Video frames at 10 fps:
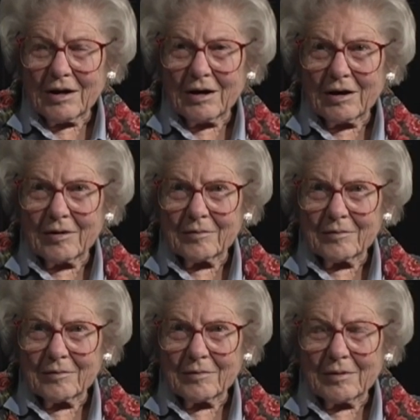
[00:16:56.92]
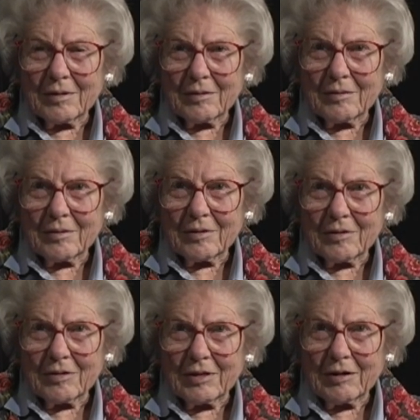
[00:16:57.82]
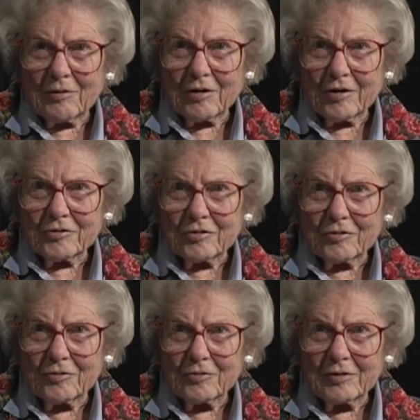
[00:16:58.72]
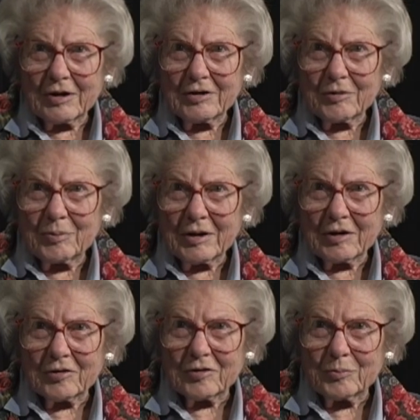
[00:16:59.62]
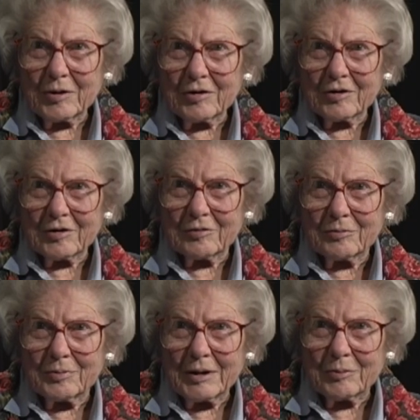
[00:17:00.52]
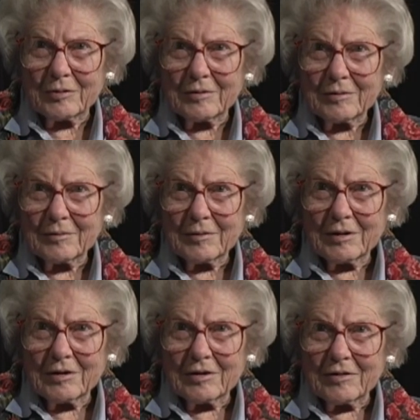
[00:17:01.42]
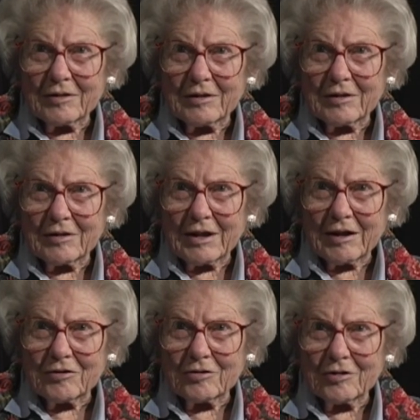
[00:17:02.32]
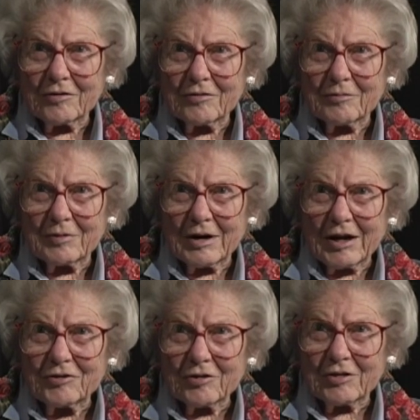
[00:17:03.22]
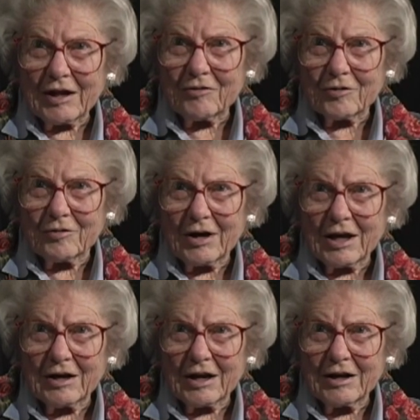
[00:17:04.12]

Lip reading: They were also independent, spirited people. That sort of, but I took that for granted. I